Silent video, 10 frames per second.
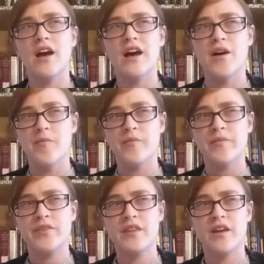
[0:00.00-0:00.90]

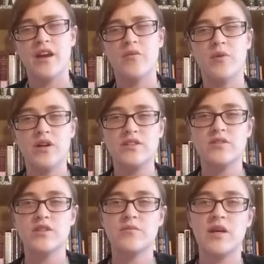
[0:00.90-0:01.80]
And we
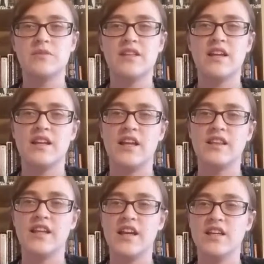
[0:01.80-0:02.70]
also sometimes say it at
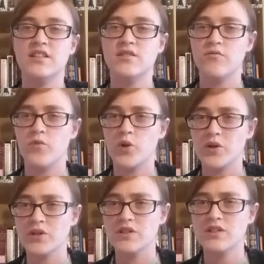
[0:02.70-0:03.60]
like the ends of
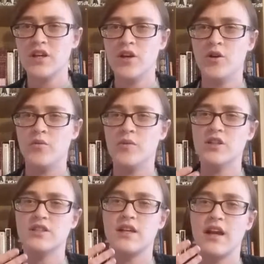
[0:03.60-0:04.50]
words, when we
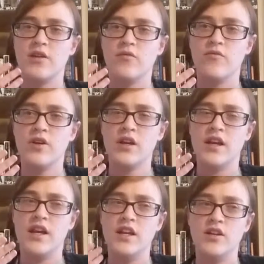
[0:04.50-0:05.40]
just kind of
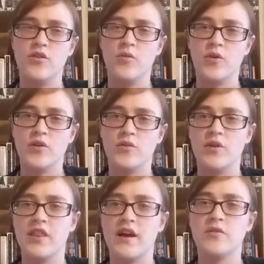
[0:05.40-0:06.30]
end the word
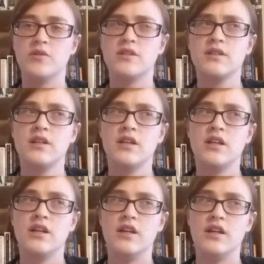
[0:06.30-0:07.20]
without
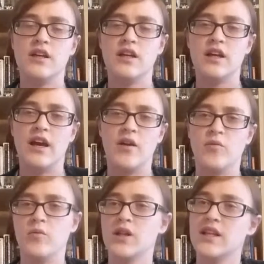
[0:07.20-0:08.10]

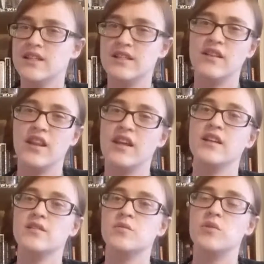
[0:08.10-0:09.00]
releasing
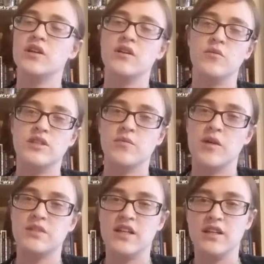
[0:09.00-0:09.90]
things. We
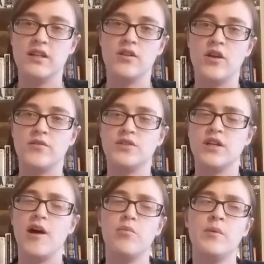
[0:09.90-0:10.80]
sometimes end in a glottal
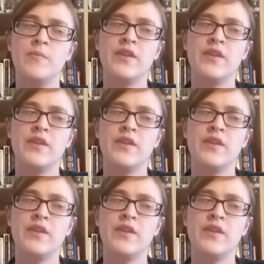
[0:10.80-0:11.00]
stop.